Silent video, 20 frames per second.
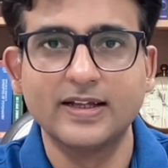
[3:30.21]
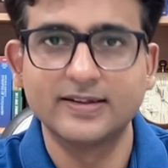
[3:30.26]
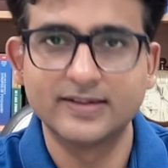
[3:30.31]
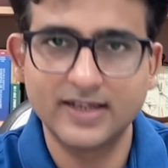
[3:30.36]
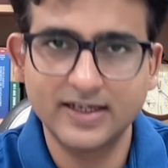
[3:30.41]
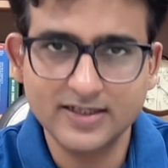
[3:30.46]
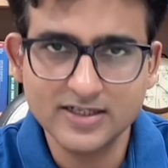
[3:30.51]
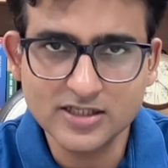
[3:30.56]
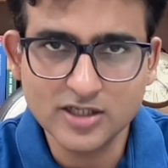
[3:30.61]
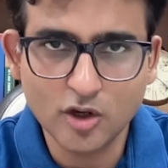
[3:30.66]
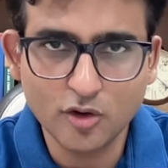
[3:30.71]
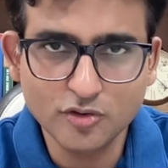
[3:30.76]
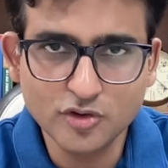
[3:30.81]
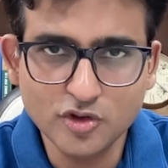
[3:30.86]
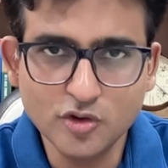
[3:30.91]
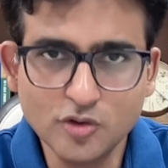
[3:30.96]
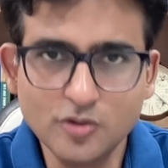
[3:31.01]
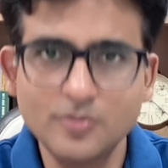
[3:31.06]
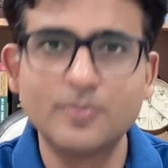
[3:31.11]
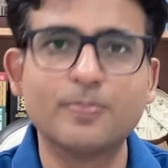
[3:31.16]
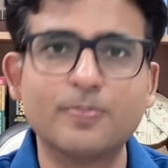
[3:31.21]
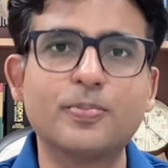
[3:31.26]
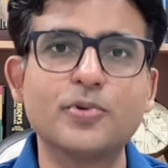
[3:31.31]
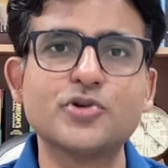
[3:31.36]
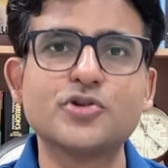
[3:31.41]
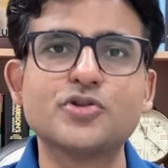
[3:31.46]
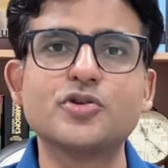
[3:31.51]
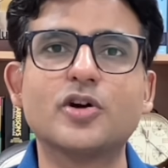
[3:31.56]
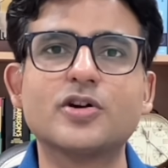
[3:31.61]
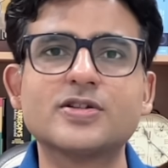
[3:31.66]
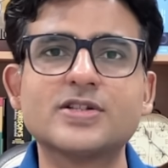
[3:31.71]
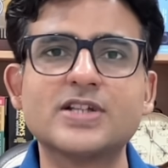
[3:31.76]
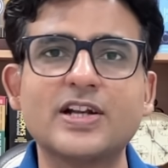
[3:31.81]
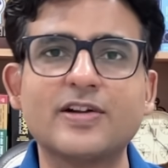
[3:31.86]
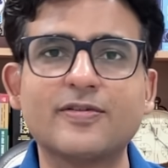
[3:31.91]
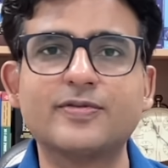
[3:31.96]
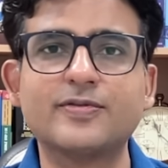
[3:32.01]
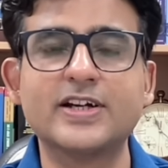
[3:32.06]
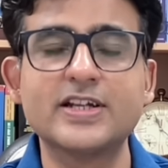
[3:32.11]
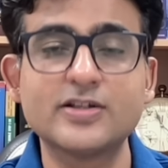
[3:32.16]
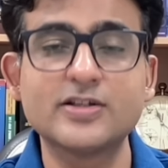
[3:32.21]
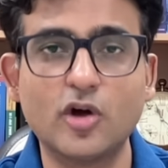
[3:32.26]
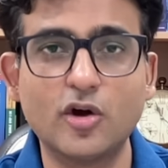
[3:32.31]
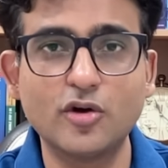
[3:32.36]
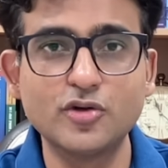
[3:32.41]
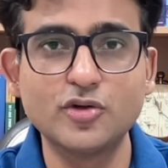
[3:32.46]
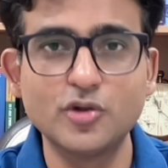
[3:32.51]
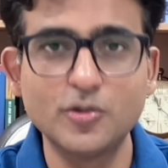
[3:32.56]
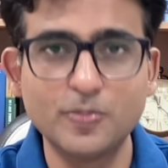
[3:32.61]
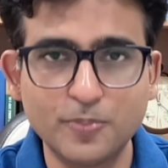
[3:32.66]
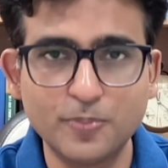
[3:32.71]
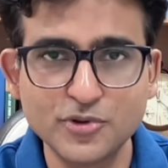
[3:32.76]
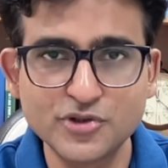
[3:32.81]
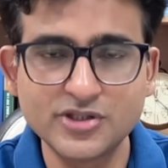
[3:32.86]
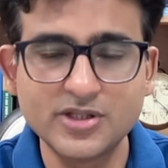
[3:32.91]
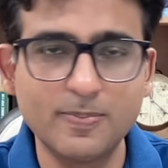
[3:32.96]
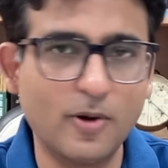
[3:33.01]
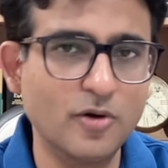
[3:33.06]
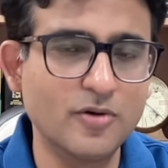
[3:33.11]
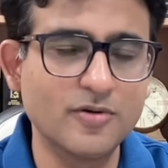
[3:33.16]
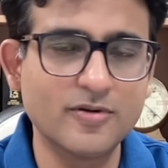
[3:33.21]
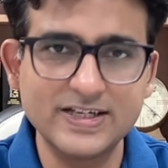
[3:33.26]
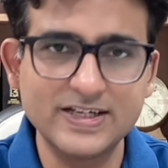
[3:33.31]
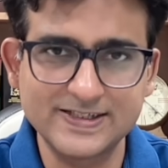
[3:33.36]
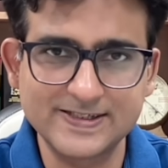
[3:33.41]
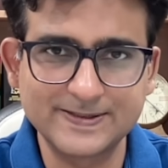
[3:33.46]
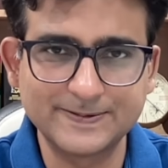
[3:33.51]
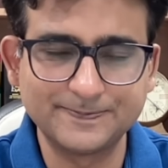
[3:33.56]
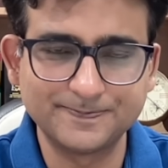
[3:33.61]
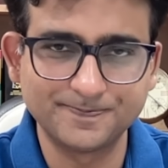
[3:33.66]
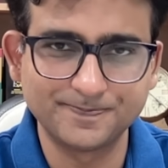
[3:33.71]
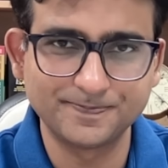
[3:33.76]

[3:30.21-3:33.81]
That is how you push yourself. That is how you push the boundaries.